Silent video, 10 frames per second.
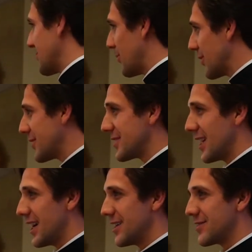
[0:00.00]
Point of
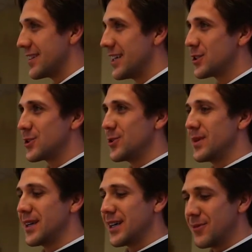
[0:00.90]
life is to
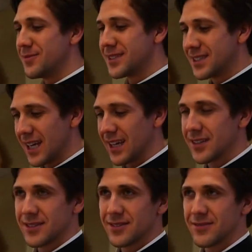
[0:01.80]
become
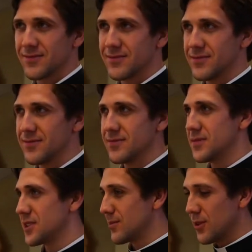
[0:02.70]
saints.
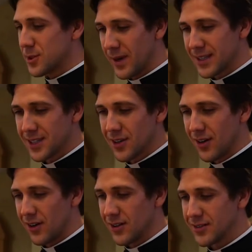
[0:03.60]
It's the most basic
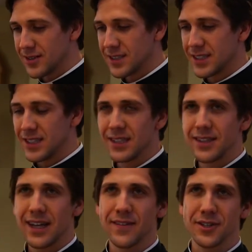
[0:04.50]
call.
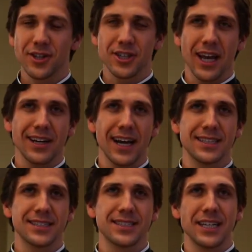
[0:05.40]
And the church
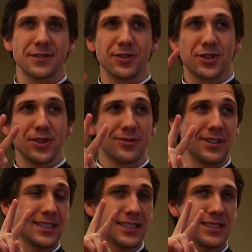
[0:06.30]
canonizes saints for two
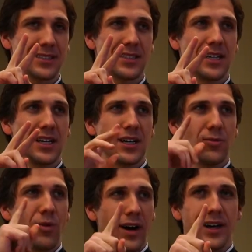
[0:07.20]
reasons.
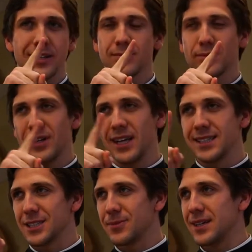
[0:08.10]
One, probably the
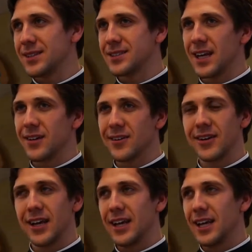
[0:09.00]
easiest path to sainthood,
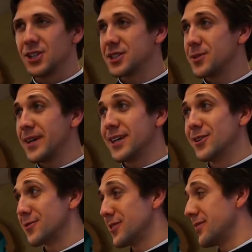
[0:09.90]
is just to be
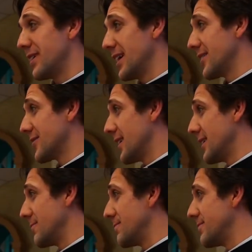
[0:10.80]
killed for their faith, right?
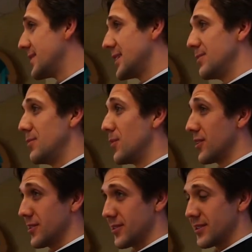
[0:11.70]
To be
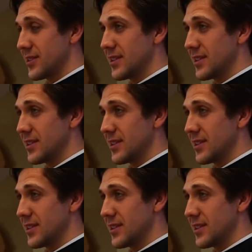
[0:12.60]
martyred.